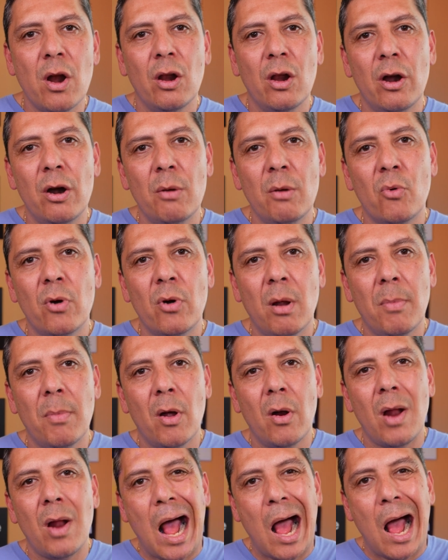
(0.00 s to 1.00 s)
to learn more
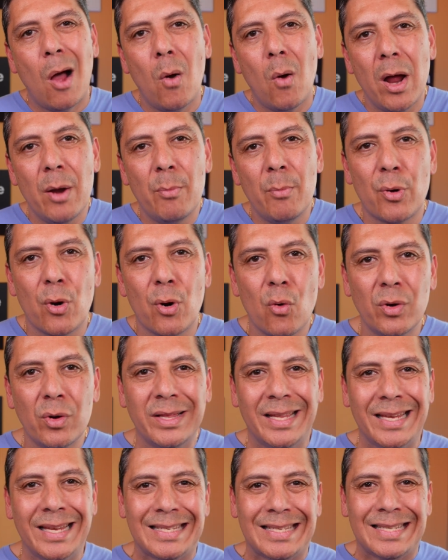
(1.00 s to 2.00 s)
about how I broke
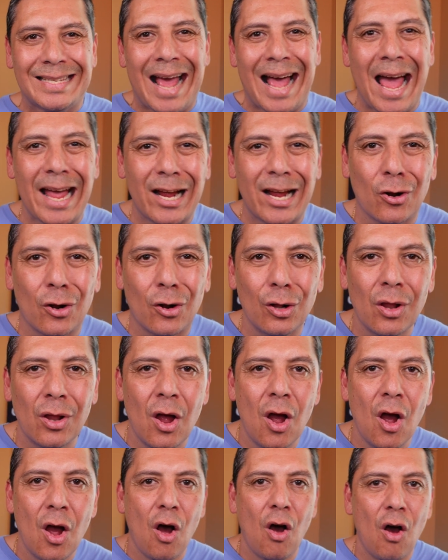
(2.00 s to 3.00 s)
this cycle
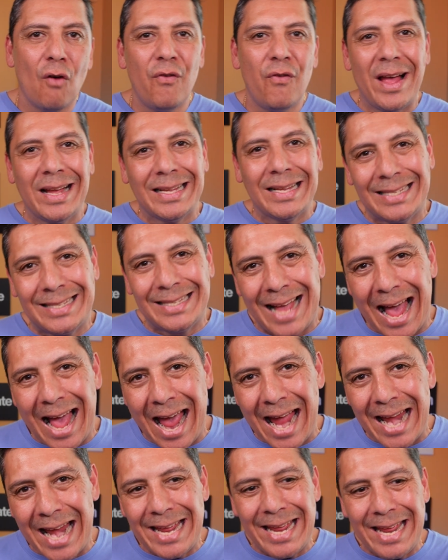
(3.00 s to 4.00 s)
of
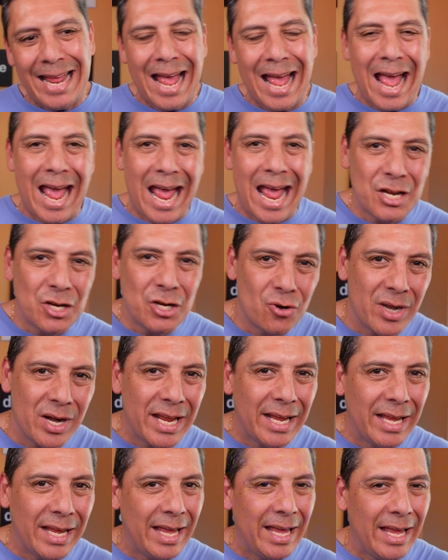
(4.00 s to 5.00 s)
anxiety and
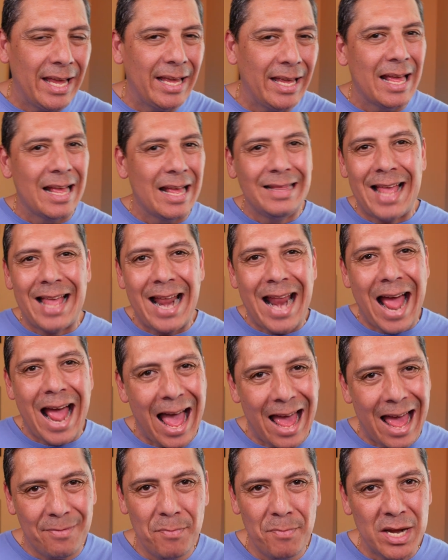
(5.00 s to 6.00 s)
drinking that
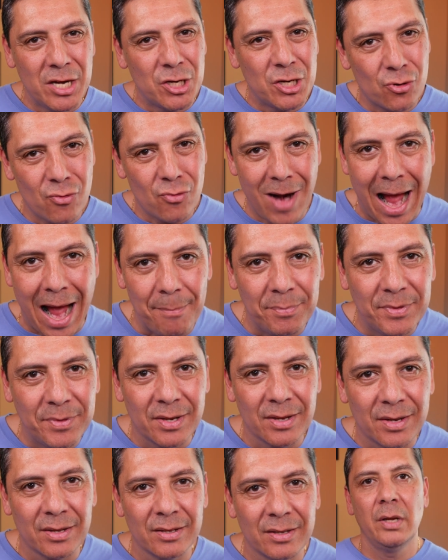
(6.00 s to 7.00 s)
had me
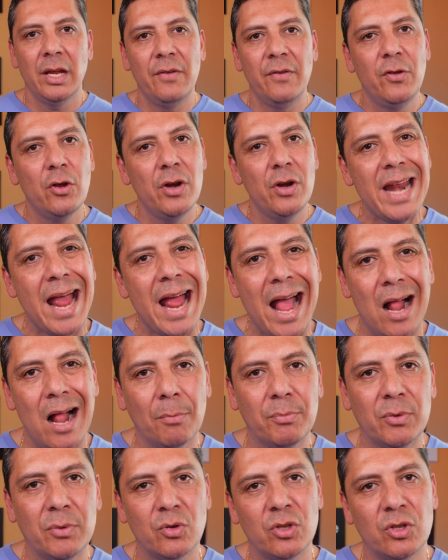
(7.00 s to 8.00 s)
trapped. If you need
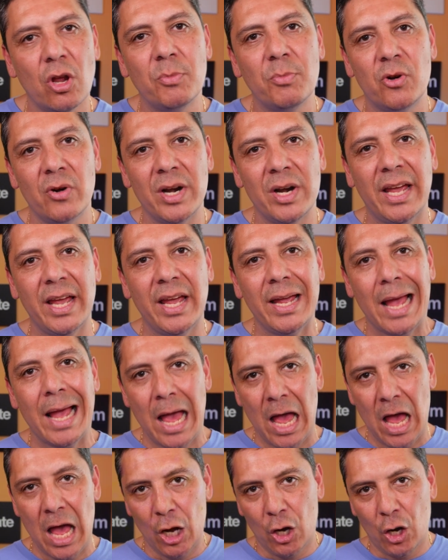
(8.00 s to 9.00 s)
help to stop drinking,
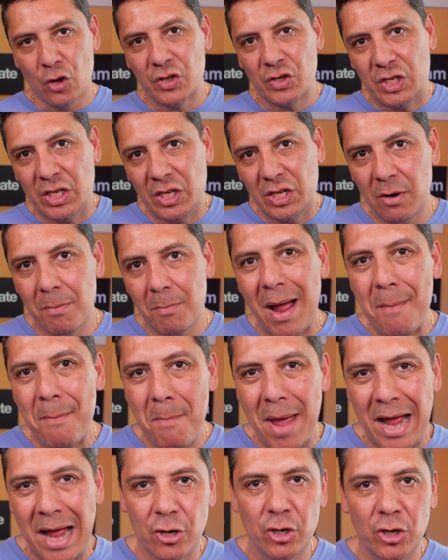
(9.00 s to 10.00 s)
consider my
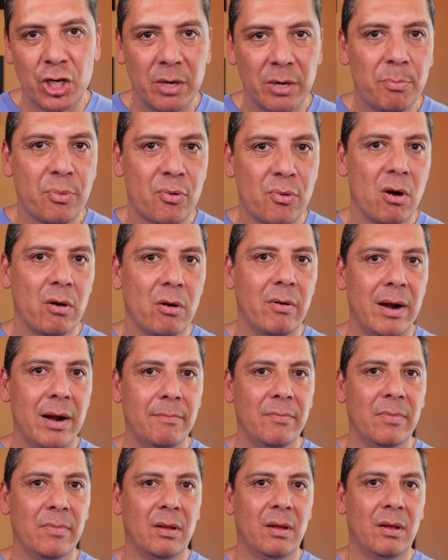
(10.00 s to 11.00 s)
mentorship program.